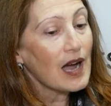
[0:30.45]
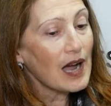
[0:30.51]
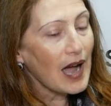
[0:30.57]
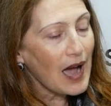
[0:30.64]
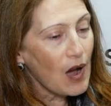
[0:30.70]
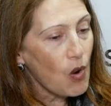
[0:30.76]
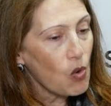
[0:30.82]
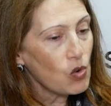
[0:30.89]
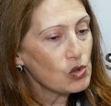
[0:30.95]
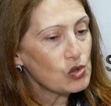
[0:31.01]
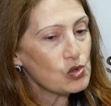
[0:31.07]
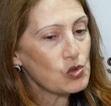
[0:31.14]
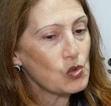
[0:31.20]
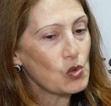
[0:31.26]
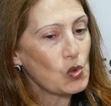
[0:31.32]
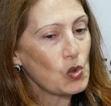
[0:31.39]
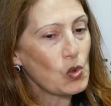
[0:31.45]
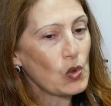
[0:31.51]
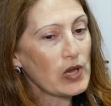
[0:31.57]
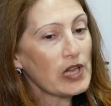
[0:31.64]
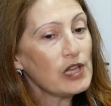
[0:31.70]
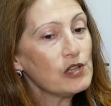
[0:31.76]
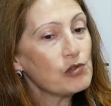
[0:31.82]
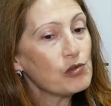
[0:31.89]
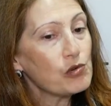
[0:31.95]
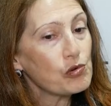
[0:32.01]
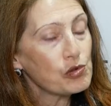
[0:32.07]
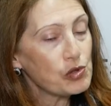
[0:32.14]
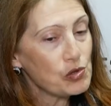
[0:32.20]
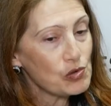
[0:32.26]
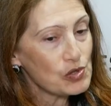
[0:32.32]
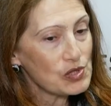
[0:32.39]
how to
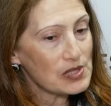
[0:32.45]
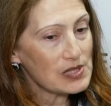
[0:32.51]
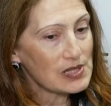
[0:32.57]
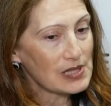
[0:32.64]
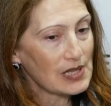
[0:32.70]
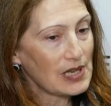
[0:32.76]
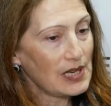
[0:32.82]
introduce